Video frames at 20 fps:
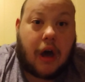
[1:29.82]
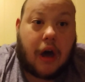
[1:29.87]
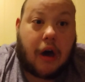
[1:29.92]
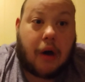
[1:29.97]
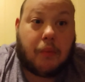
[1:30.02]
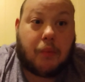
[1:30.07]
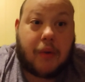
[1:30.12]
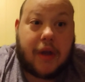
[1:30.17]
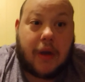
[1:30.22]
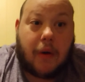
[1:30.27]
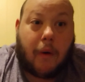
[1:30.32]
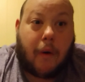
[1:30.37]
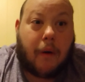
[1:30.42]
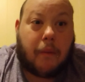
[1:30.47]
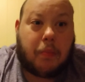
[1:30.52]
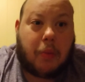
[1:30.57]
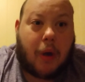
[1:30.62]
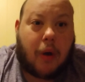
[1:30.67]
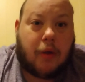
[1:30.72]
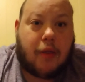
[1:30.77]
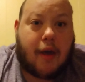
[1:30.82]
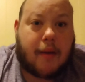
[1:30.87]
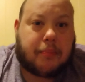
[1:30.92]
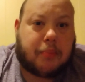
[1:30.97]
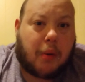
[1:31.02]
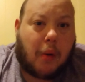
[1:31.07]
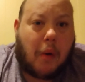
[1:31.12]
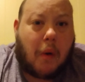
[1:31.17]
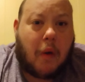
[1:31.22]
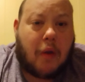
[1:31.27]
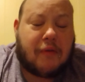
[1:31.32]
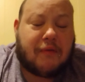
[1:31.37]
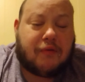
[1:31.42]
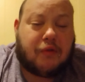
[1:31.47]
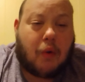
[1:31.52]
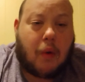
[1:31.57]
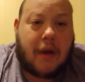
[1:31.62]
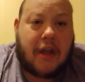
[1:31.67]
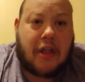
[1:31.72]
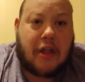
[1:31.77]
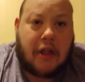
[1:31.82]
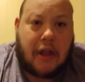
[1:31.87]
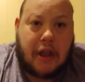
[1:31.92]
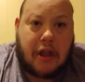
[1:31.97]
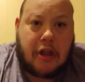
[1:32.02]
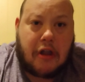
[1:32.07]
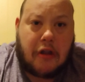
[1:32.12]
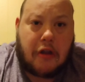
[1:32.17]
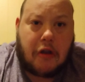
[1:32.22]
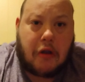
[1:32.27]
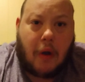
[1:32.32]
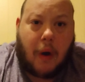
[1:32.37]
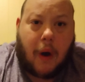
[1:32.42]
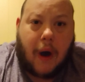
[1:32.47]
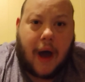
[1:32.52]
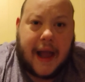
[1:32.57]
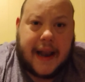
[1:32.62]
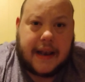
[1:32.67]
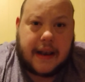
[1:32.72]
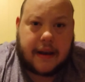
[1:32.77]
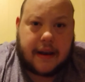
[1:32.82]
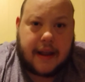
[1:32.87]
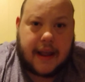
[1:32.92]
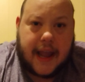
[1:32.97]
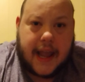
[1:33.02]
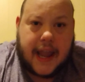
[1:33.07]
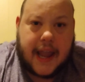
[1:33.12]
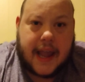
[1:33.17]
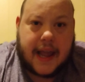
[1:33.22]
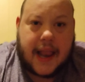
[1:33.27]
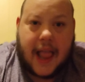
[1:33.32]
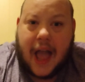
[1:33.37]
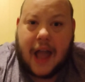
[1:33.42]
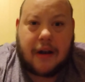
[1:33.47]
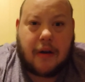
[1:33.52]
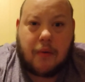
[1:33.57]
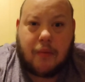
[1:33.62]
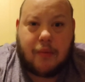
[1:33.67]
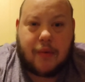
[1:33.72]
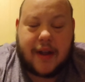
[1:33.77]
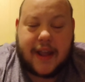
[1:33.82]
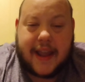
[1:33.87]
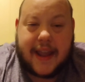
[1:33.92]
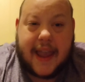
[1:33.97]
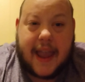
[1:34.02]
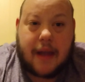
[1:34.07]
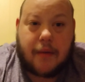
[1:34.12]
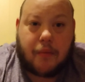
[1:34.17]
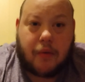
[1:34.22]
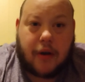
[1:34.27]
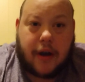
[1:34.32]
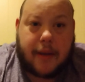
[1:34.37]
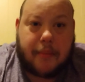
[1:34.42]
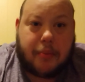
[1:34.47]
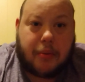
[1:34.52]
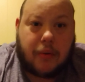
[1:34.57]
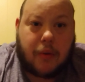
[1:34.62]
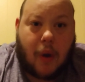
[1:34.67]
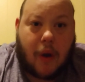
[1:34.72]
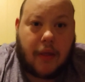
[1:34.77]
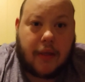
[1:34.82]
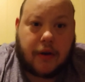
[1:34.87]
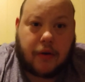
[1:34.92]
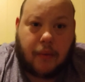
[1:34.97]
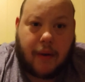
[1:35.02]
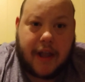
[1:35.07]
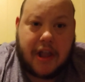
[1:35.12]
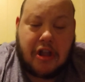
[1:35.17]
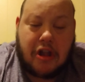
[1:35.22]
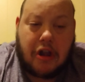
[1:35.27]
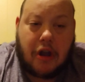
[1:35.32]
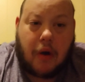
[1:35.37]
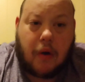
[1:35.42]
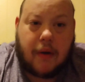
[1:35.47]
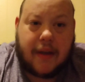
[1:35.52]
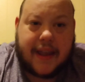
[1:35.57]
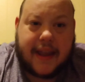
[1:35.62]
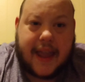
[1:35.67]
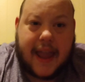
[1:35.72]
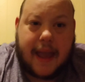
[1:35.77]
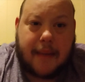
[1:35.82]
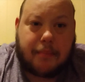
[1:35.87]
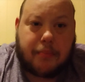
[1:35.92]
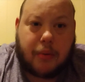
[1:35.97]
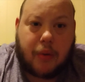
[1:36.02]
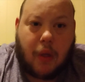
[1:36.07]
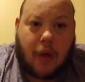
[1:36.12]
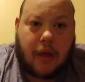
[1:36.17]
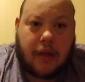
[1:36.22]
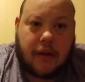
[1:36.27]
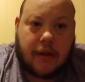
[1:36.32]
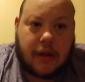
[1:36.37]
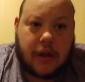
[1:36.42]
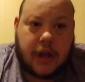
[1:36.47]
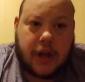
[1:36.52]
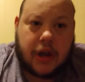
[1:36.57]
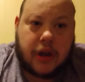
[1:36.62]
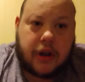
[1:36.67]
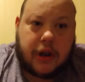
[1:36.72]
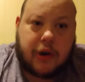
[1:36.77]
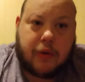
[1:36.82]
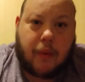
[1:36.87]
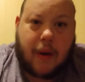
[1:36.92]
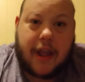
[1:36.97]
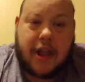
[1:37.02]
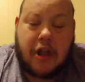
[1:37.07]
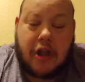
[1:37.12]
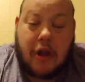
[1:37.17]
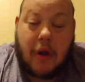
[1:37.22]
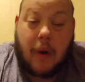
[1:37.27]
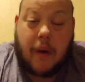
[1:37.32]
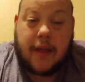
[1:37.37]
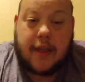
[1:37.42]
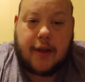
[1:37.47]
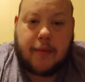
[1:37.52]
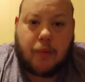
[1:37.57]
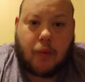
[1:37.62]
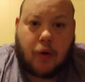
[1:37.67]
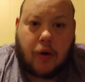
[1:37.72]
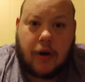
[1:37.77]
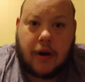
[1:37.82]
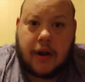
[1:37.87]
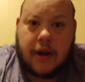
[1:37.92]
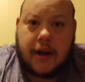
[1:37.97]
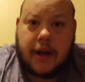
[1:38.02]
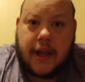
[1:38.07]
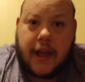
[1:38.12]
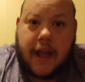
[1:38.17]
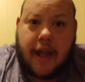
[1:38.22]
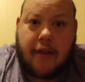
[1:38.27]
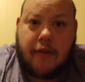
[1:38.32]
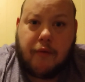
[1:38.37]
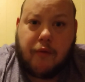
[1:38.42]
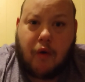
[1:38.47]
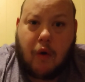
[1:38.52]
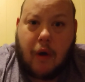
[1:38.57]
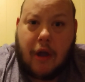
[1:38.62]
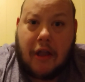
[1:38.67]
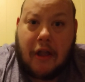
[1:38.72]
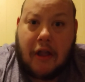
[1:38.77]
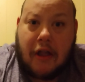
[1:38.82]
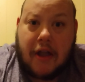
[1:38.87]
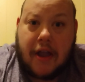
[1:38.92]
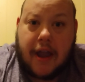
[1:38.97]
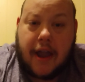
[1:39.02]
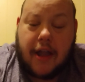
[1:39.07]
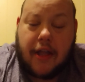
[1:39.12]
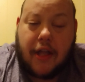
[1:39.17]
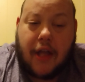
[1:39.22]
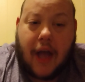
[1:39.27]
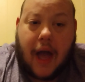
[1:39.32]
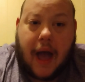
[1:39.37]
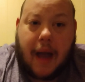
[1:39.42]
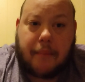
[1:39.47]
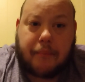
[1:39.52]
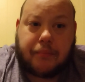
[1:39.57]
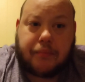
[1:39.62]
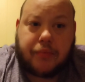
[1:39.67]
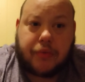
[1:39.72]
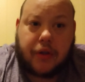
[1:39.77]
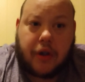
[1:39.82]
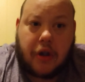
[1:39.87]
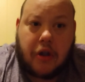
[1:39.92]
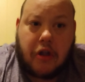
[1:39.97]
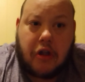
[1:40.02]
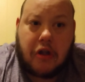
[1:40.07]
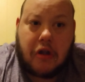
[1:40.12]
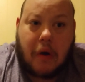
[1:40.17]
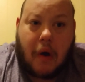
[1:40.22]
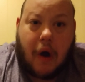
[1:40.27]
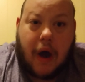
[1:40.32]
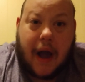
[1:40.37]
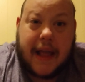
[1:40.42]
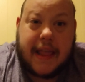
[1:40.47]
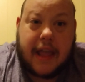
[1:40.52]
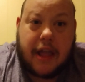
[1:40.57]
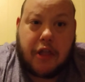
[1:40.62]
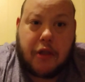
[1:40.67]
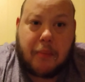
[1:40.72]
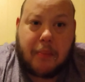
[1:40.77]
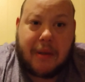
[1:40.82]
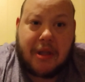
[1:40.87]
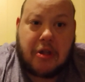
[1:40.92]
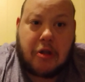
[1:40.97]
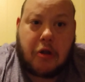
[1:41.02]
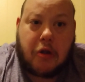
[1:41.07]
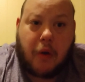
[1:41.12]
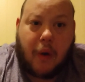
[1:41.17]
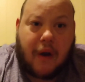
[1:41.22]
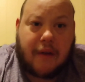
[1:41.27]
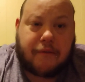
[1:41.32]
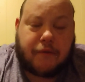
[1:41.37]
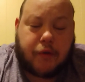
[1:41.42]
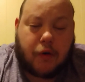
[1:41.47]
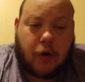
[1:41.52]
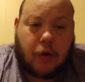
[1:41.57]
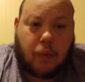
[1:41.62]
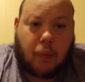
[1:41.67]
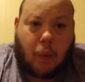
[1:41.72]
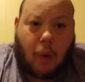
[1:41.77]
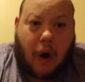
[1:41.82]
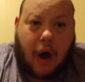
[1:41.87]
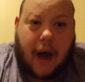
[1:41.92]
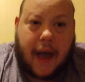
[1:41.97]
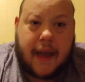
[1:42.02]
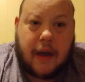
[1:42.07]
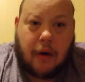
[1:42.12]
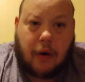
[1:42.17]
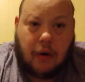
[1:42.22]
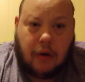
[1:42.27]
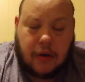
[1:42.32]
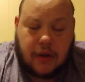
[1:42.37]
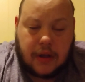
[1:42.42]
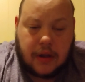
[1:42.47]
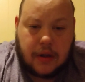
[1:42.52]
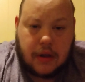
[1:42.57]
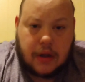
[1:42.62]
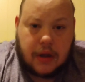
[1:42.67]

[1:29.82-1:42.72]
uh, we all know that Paul's voice is shot, and I don't. He can't really put on a great show. He can't put on a great show anymore. His voice is um, shot. It's been shot for a while.